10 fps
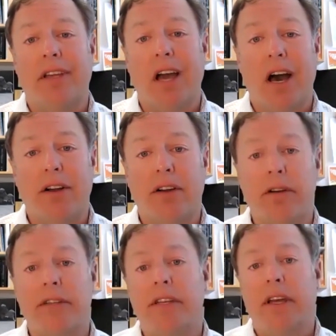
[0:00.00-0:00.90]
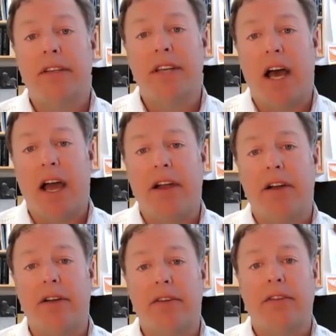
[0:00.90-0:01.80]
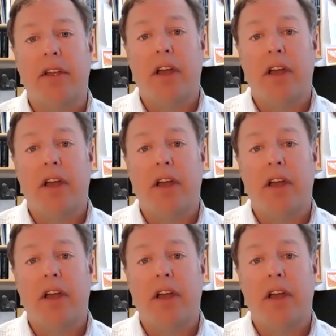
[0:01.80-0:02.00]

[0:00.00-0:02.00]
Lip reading: gutters, tires,